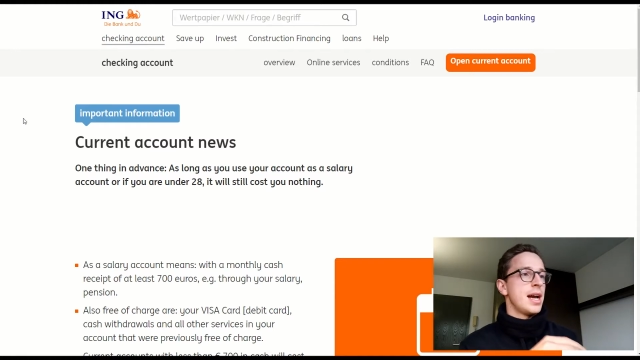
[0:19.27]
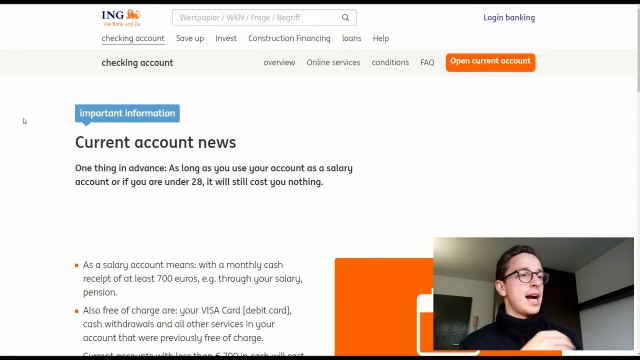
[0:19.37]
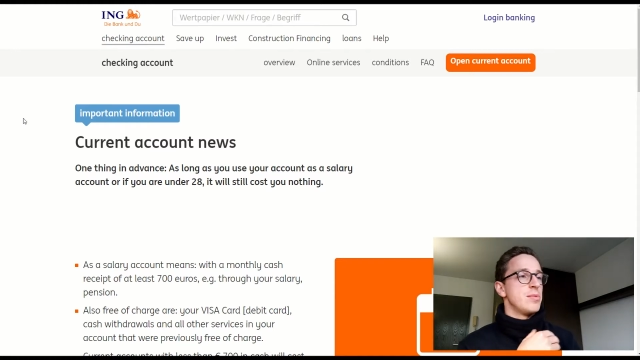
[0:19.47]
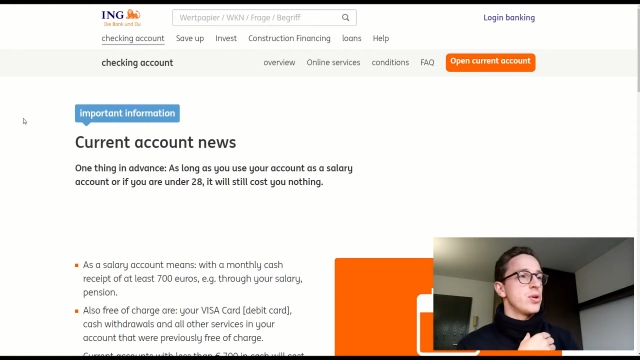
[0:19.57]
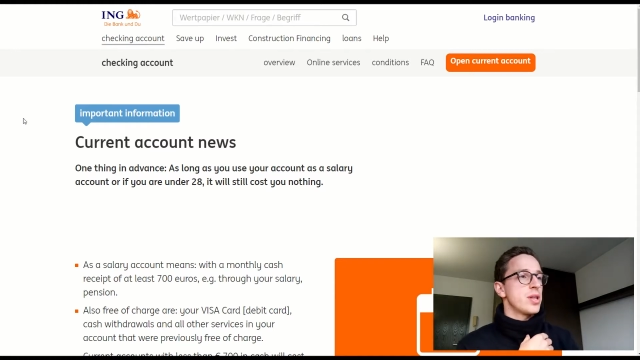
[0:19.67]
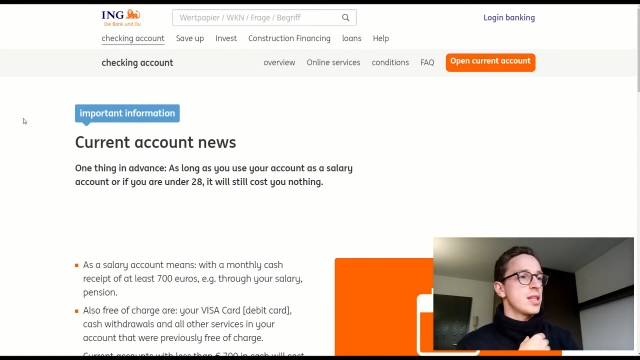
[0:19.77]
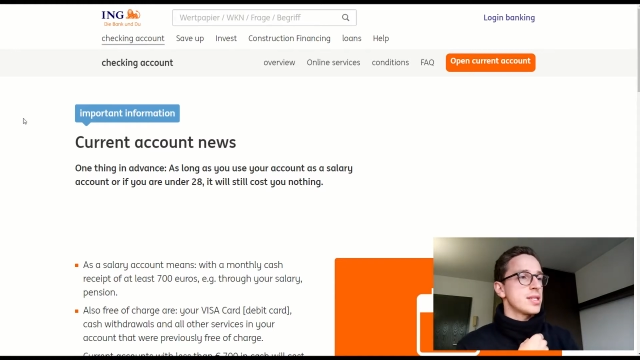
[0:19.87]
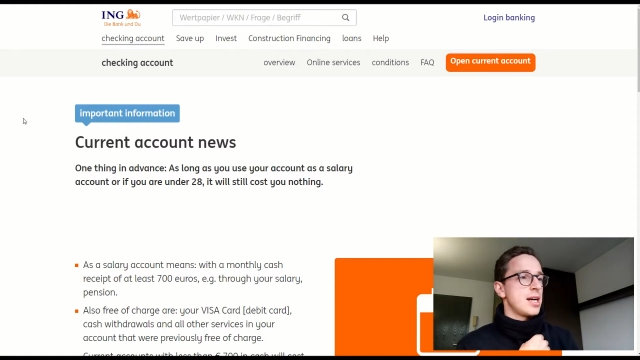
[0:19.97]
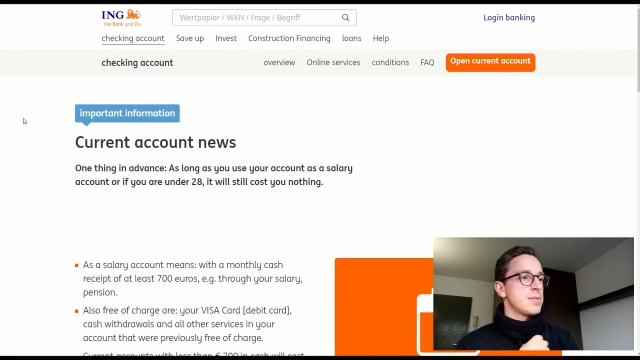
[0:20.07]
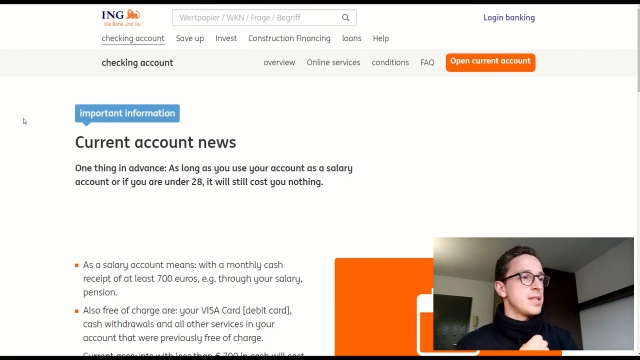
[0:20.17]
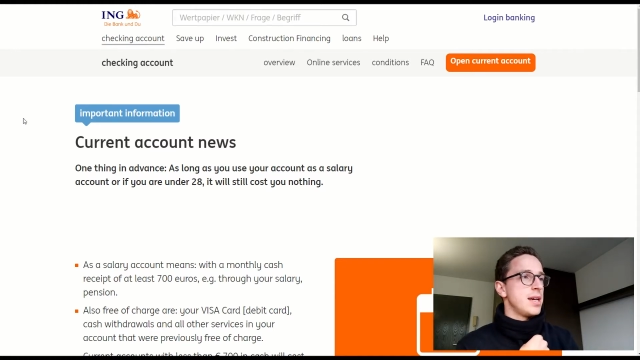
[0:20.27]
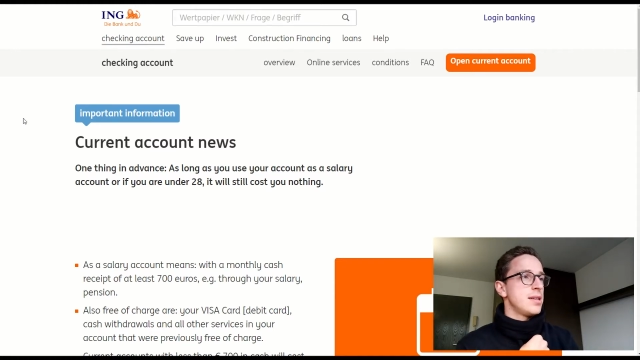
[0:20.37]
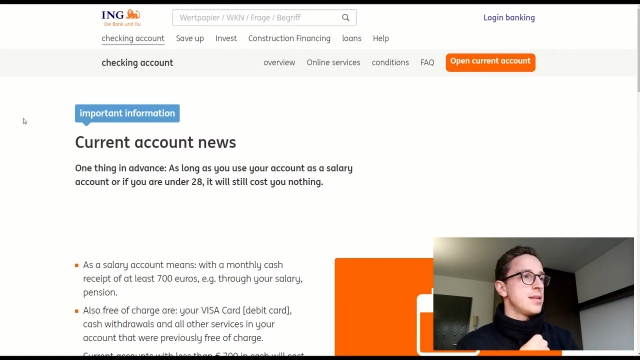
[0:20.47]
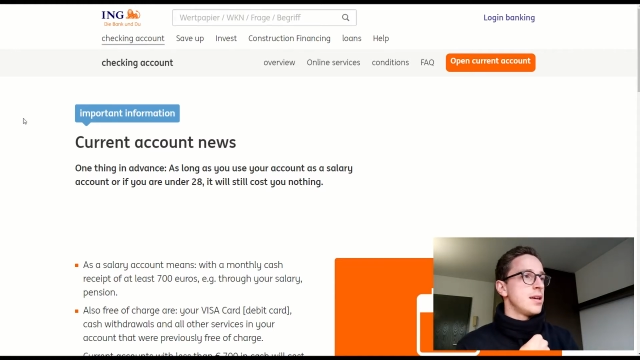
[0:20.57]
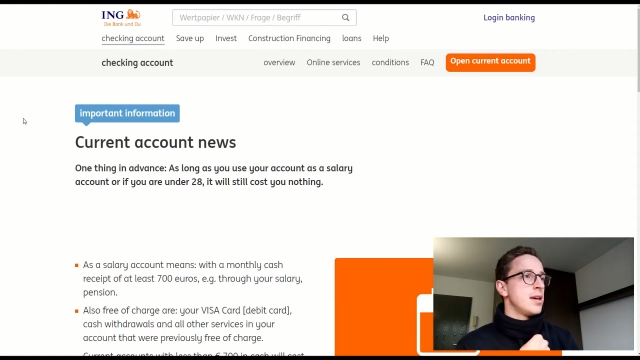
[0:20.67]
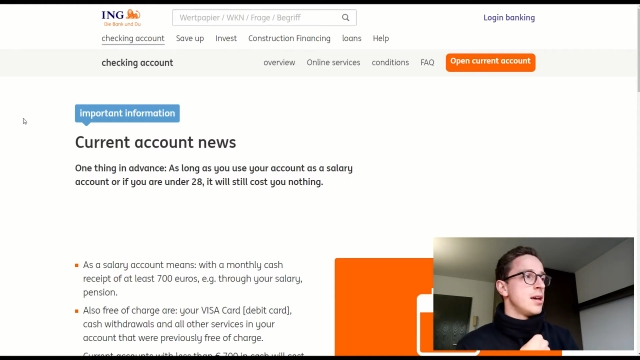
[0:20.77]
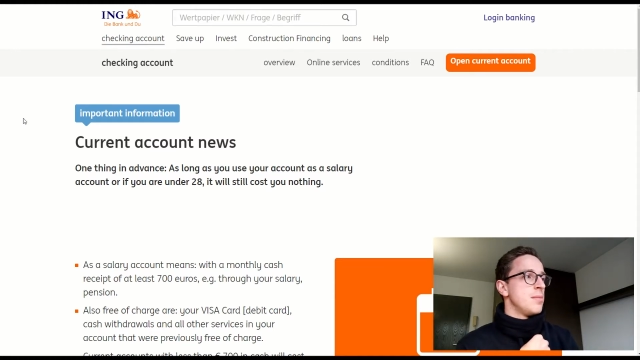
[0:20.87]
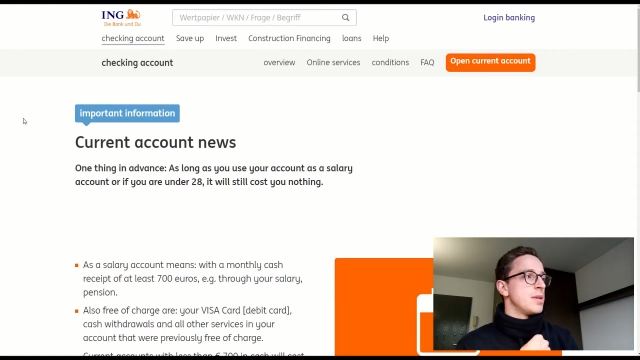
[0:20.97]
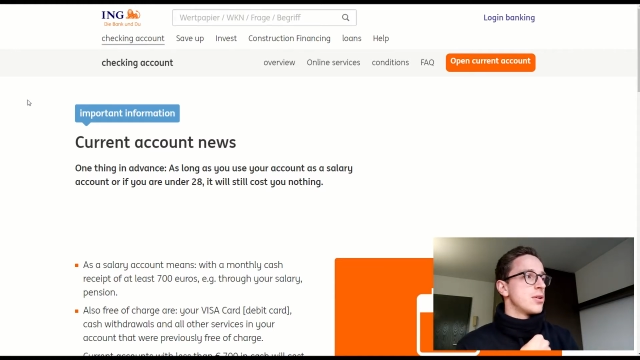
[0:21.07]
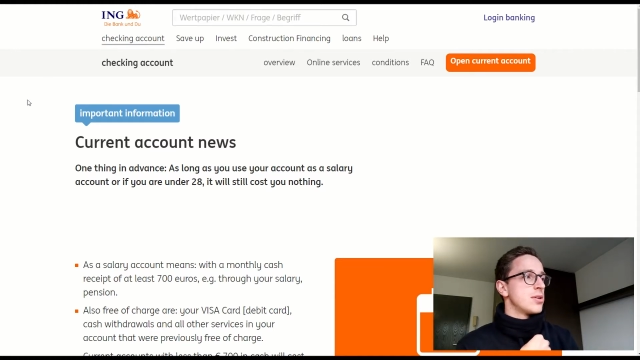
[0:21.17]
I'm doing this update
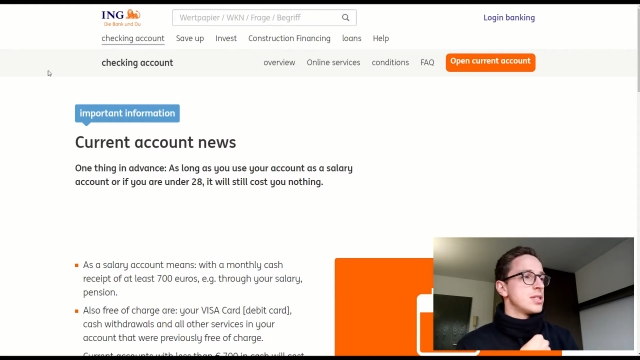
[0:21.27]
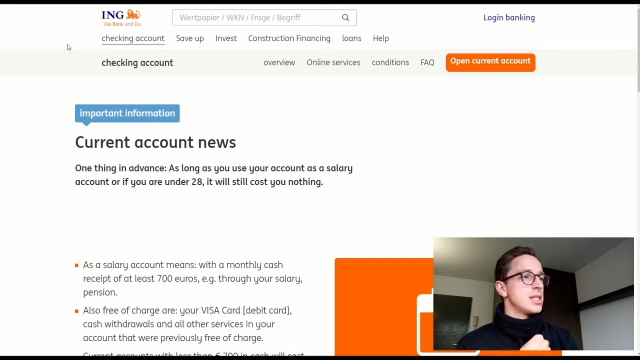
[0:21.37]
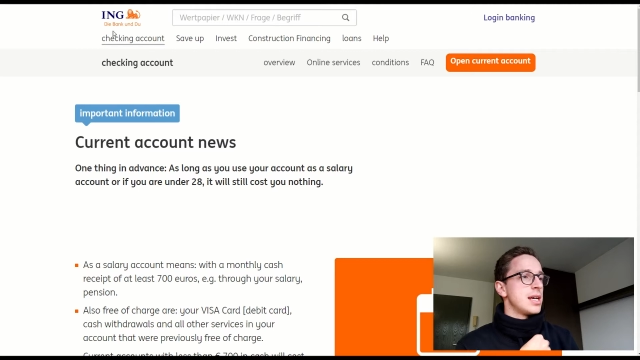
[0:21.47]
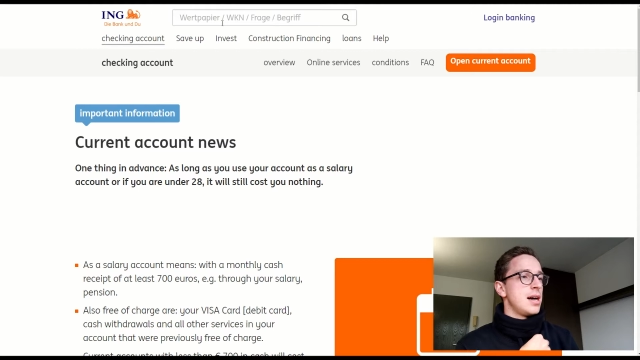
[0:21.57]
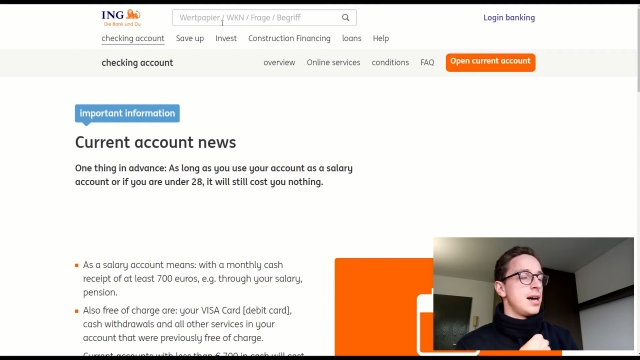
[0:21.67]
because